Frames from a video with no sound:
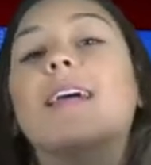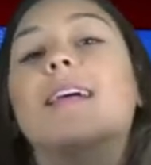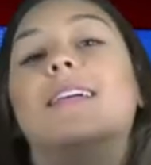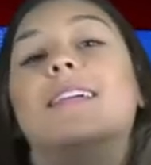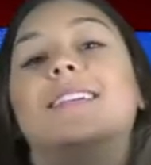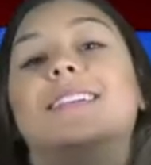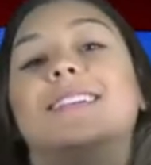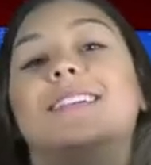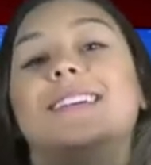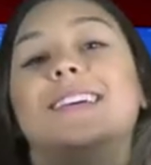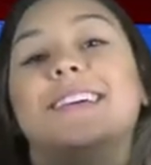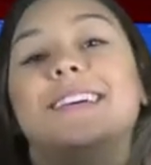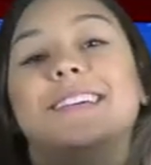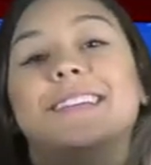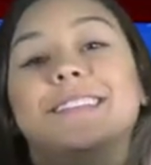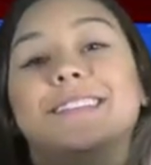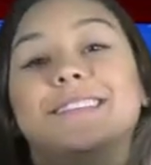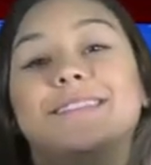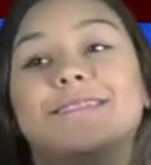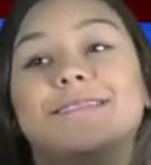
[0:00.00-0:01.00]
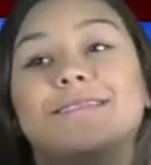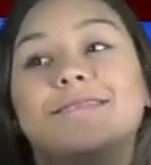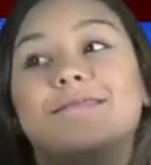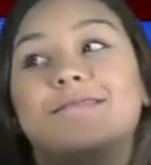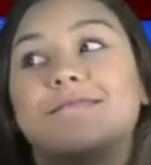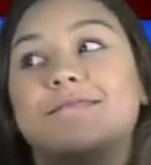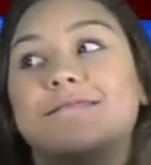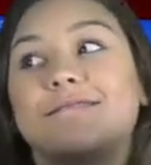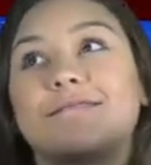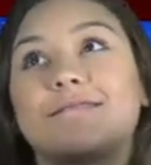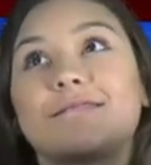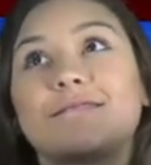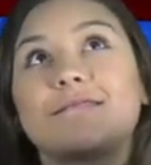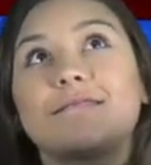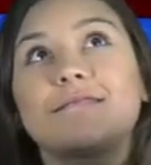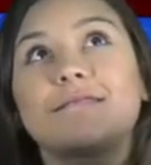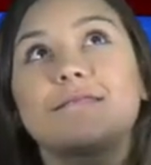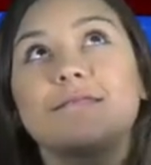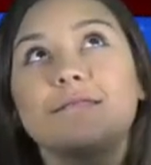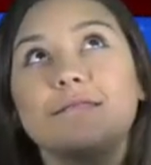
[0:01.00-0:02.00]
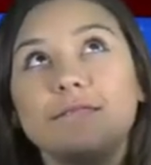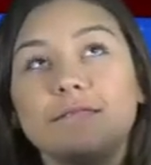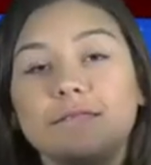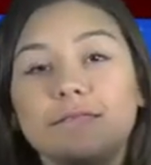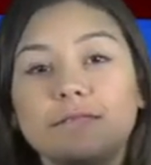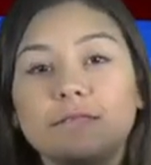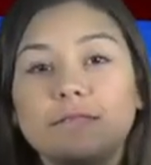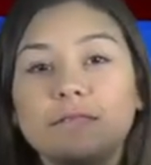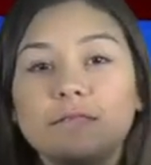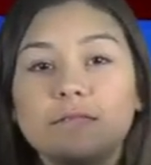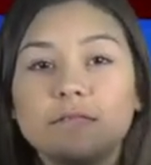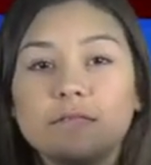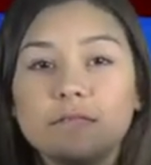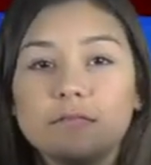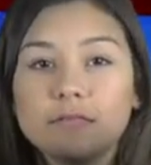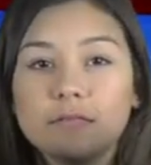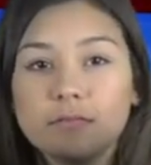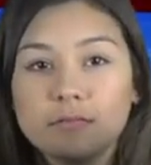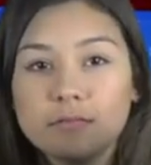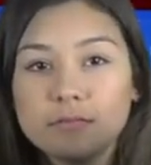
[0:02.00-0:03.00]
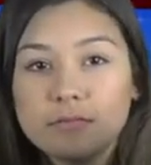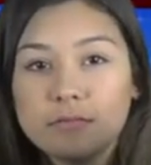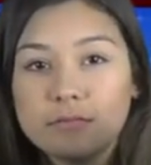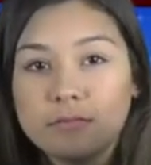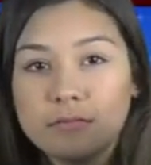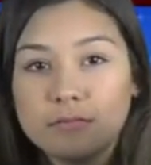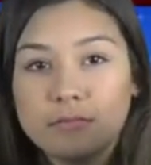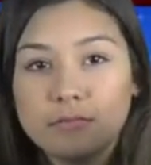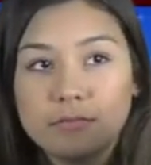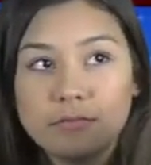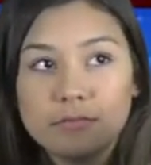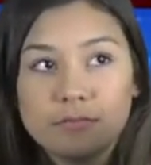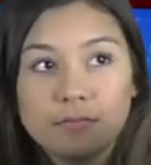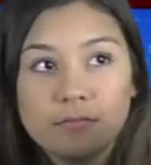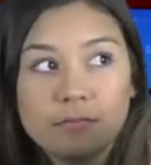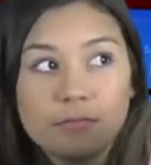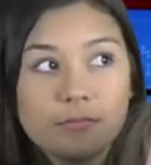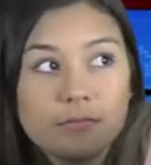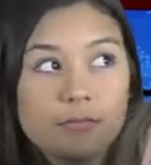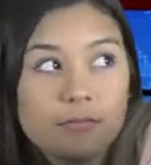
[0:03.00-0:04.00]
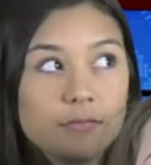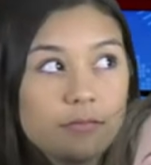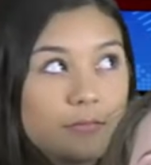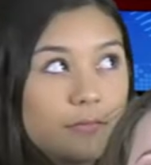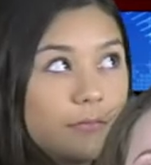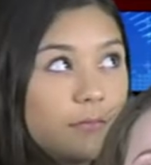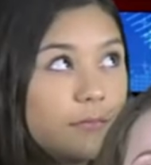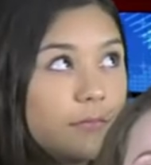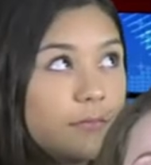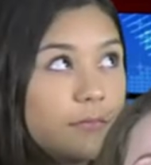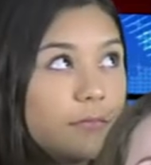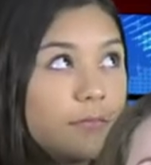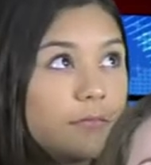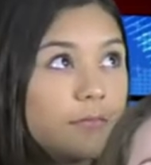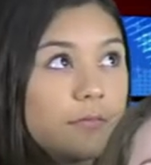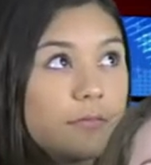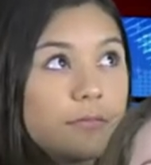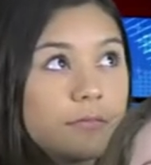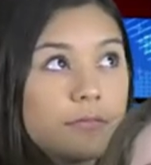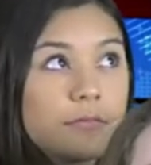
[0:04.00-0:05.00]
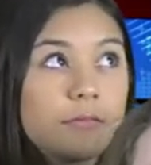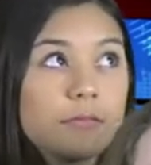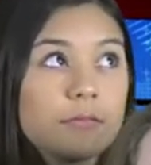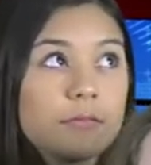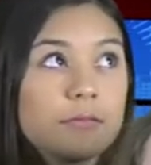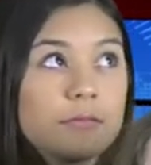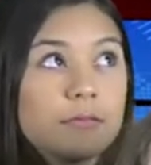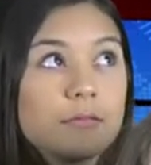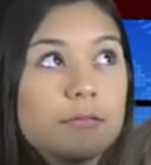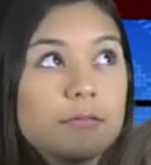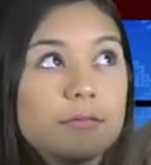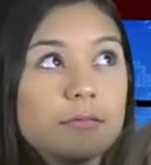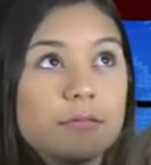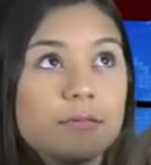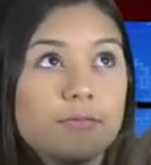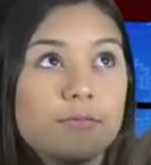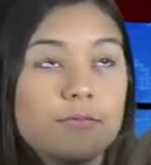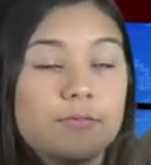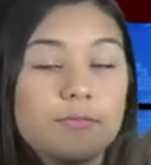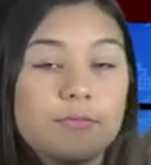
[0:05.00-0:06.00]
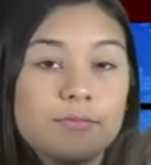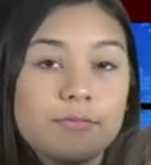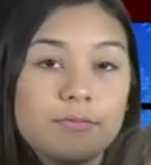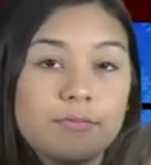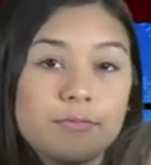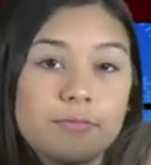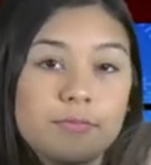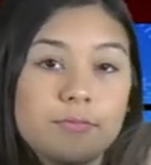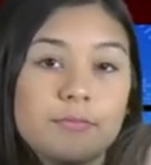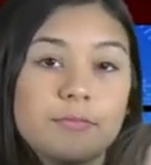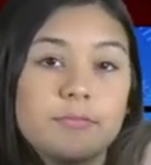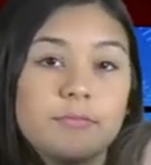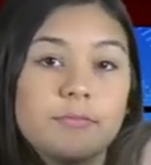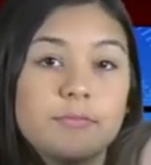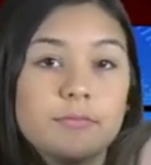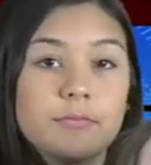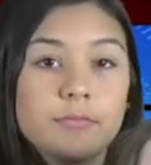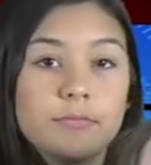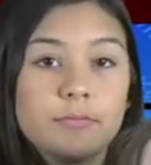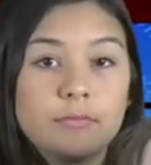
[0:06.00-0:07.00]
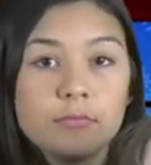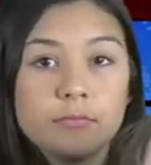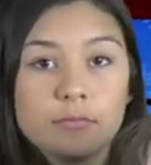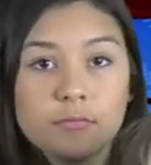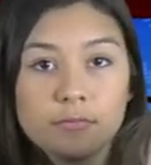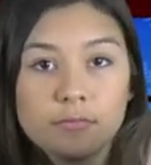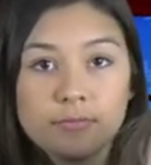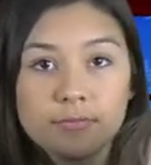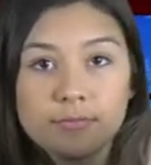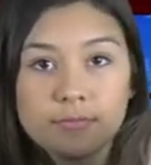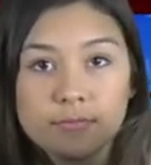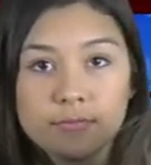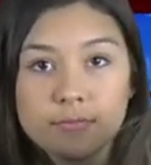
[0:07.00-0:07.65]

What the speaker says: No words are spoken by the person on screen.